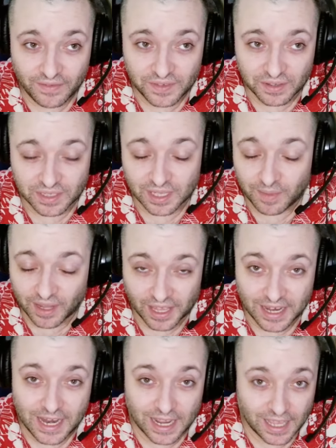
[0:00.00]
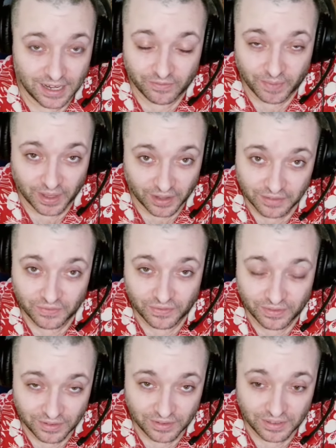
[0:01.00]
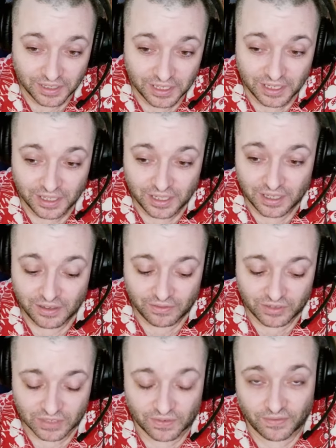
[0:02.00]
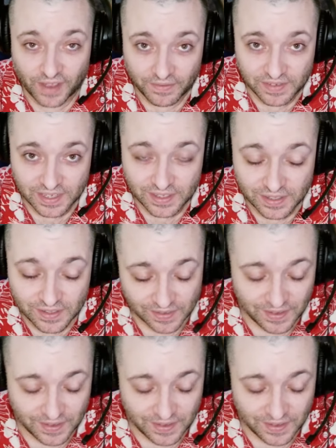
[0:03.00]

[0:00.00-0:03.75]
so it's gonna be like a decade of my life just for five seasons.